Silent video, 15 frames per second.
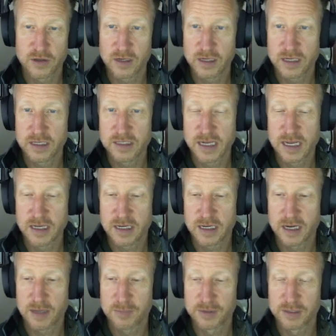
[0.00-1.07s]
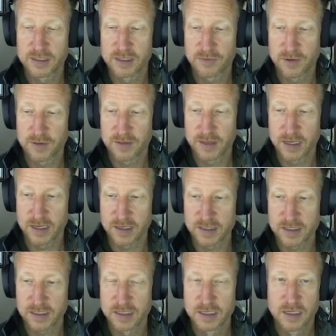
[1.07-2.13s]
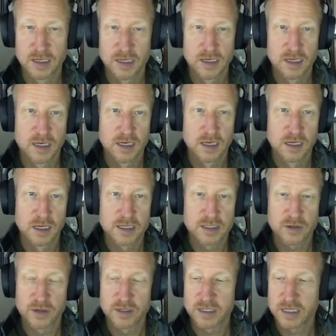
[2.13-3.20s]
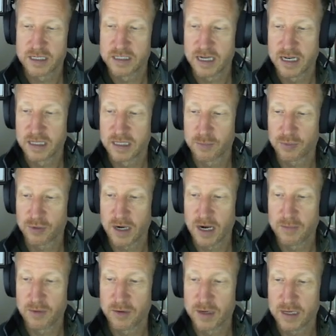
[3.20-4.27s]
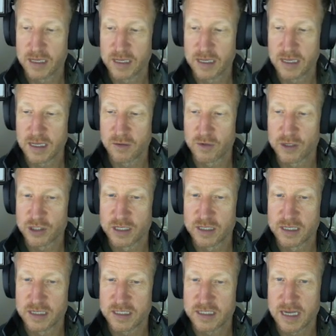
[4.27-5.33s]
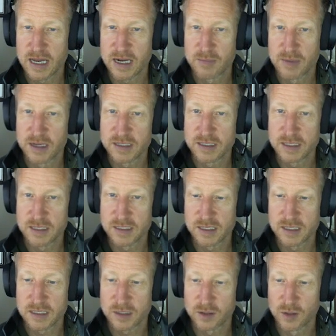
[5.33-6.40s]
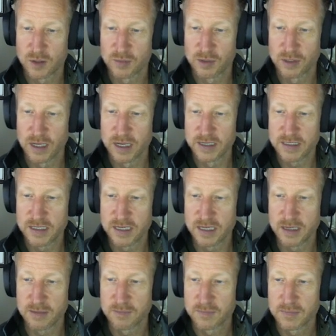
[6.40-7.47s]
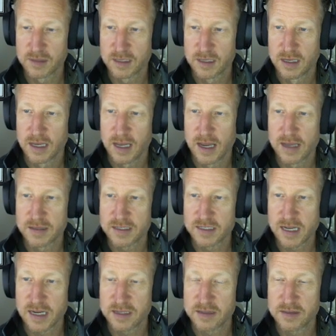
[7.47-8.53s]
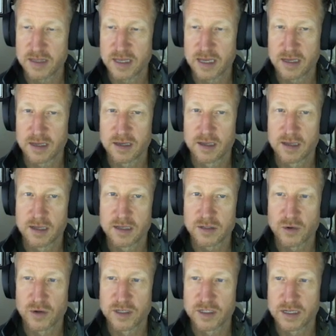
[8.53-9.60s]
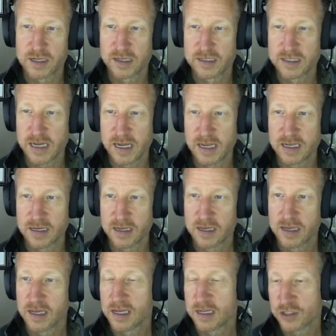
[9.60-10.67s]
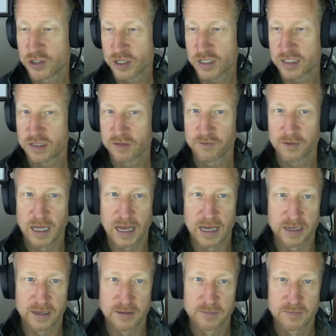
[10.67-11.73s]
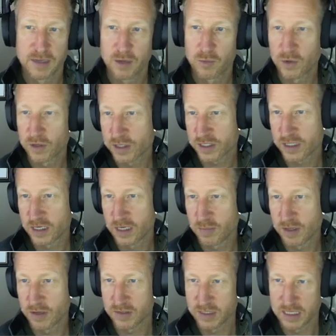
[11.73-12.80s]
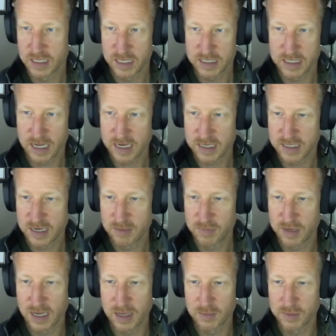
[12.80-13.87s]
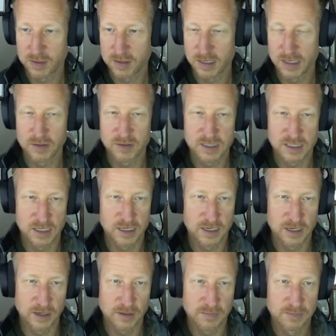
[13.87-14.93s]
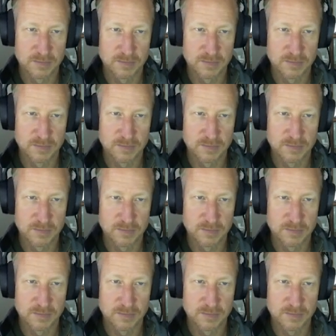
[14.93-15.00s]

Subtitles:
to contain a couple of different things. It's going to contain the primary key, which in this database is this global ID. And the second thing it's going to contain is just the flag. And we're just going to be using the exact same name that you see here.